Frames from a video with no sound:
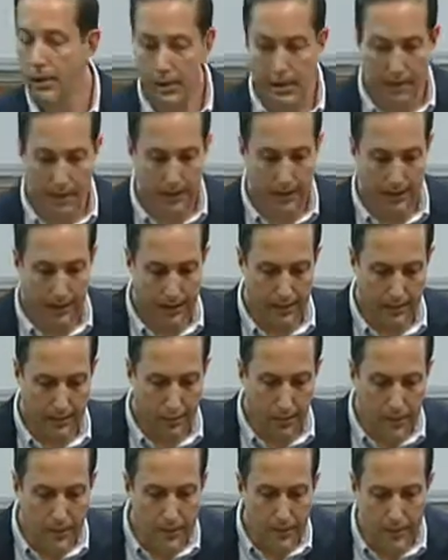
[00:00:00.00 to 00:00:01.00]

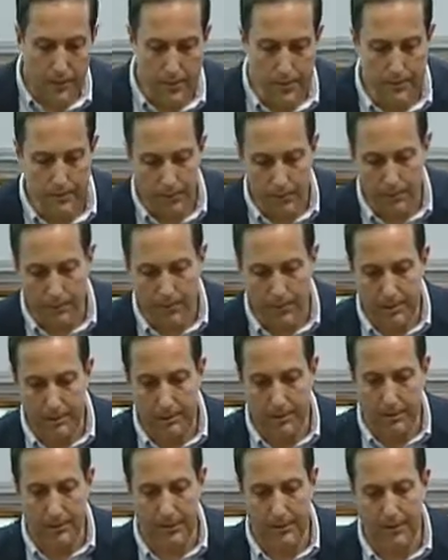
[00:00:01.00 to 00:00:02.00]
one of the most important
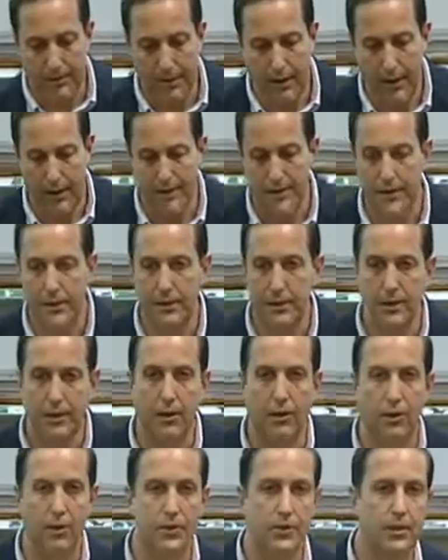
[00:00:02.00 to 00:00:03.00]
people in their lives, and they
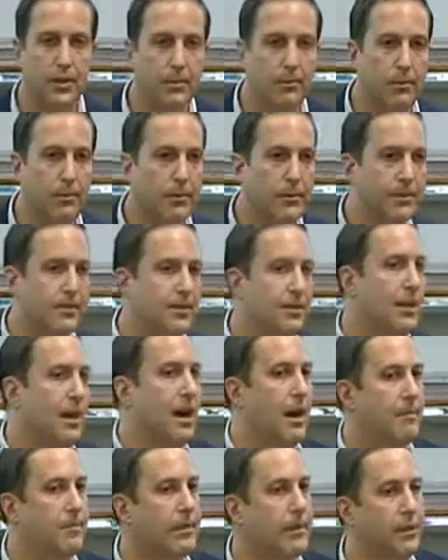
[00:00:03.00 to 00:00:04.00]
all stumbled and
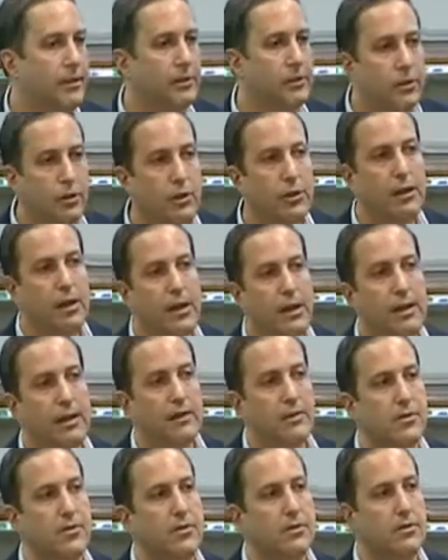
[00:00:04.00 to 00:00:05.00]
stopped. They could not
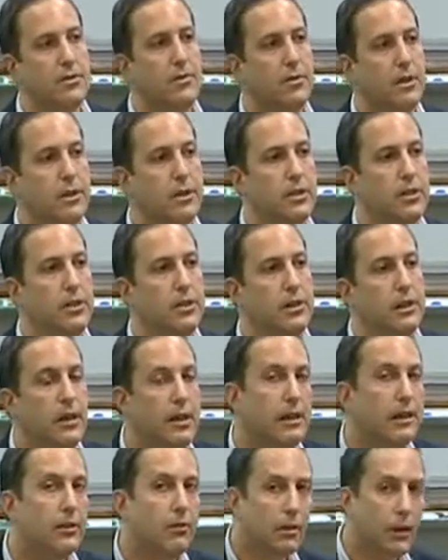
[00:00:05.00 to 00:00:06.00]
answer this question.
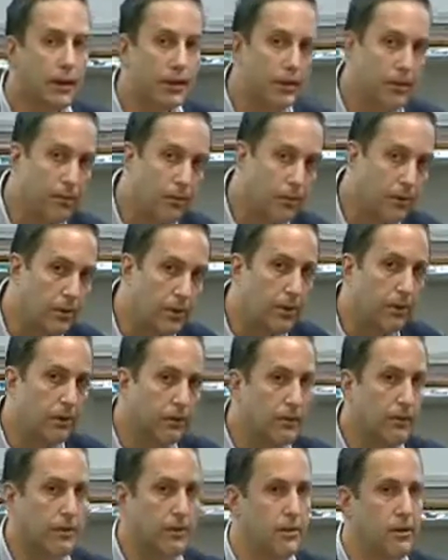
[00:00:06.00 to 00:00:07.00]
Granted, they were
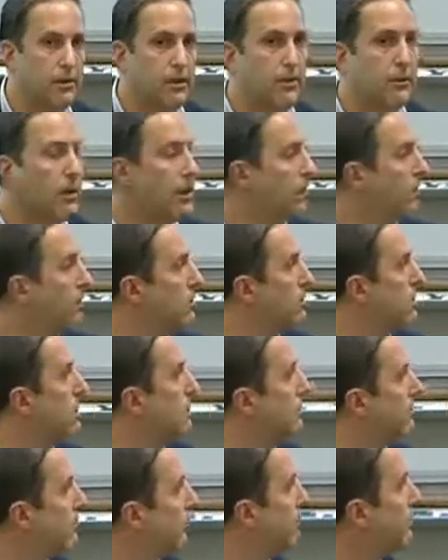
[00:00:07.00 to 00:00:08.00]
younger than you, and I know
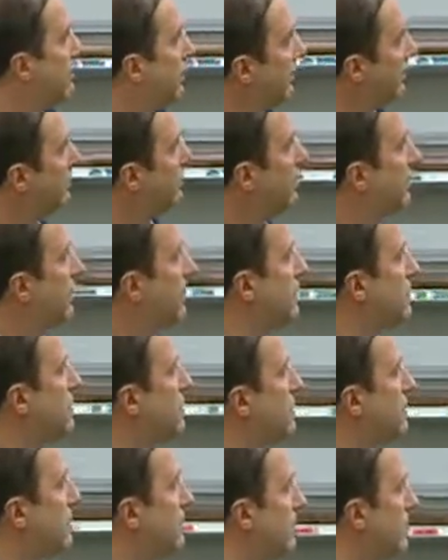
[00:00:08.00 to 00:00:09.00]
some of you have been able to answer
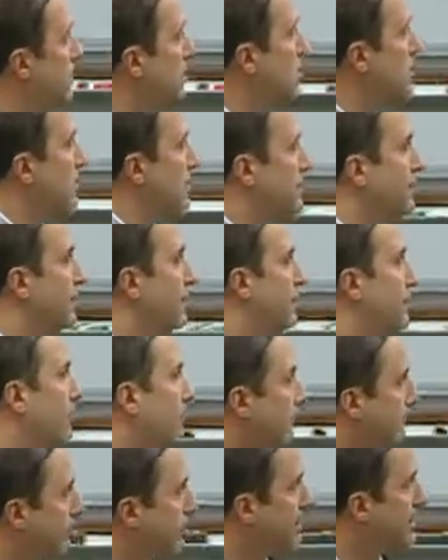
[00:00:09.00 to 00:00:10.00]
this. This was a chance for you to hopefully